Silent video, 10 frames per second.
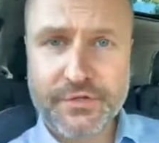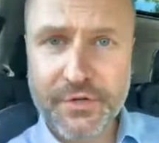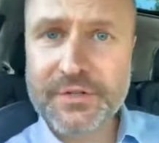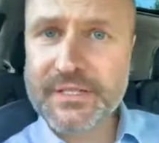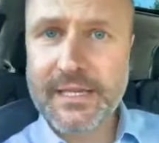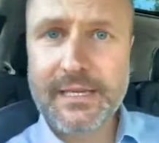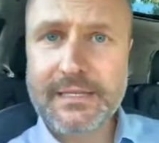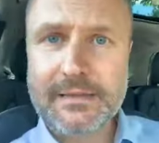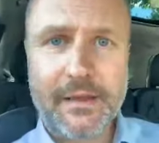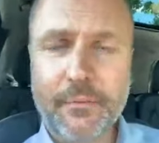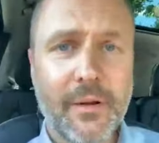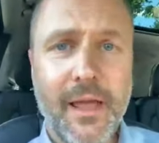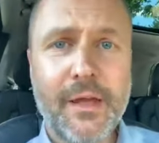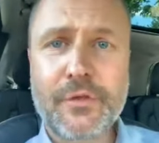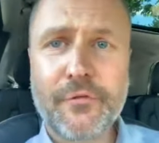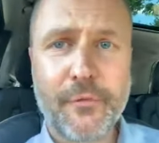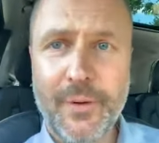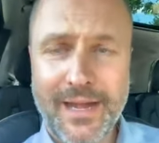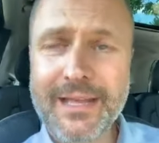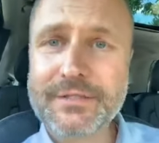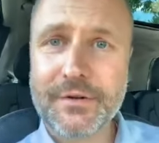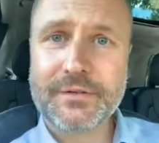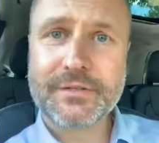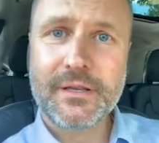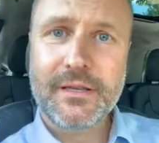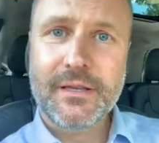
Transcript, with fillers: certainty. They don't rely on you for the right answers.